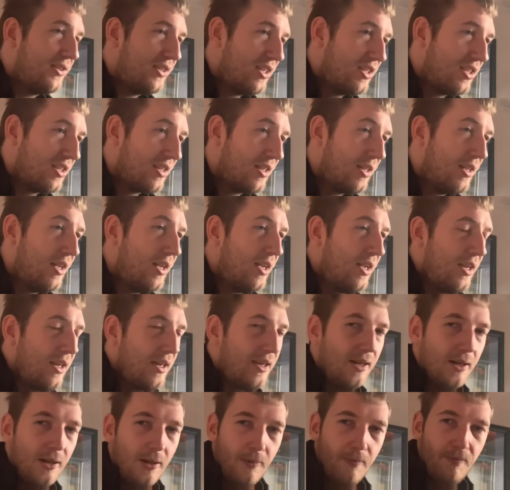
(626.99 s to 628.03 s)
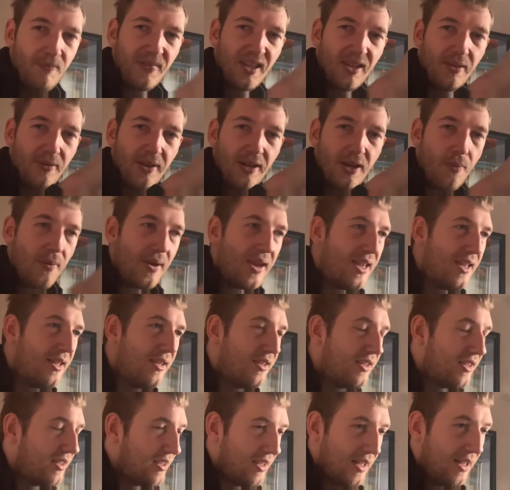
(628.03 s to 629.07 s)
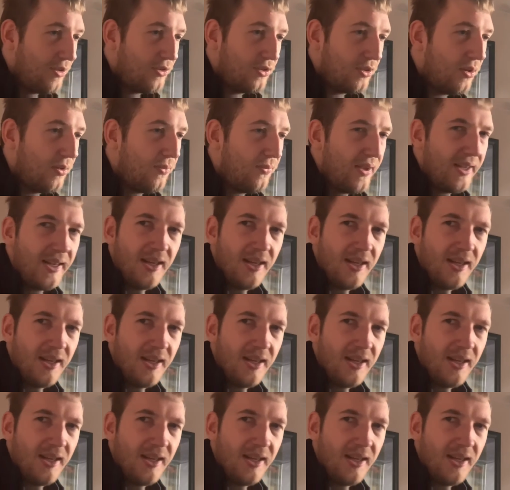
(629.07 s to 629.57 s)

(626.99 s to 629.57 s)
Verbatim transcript: It's you know, figurines, that sort of thing.